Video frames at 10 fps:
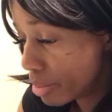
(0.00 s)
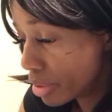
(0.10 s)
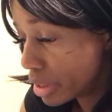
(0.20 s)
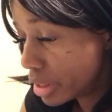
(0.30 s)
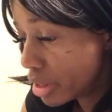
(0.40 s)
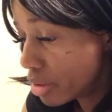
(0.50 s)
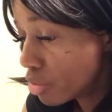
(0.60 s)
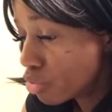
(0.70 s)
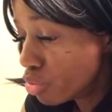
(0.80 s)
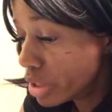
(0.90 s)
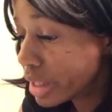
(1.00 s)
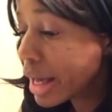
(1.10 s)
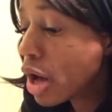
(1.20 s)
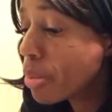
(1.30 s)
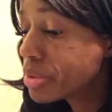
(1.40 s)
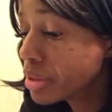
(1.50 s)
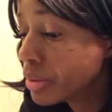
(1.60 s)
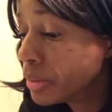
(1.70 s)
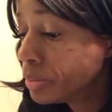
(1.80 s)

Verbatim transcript: I put in here really helps